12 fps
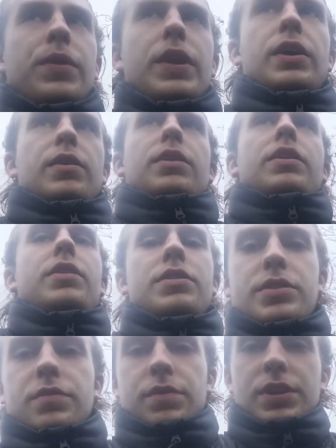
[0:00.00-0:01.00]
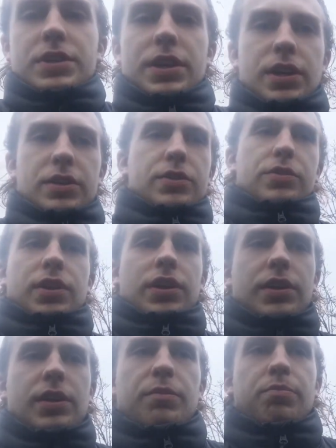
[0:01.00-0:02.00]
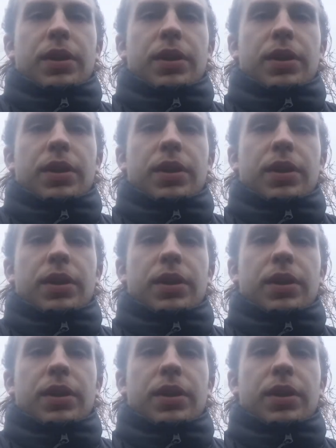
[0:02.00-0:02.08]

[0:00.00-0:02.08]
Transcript: yeah, I'm going to do some research on like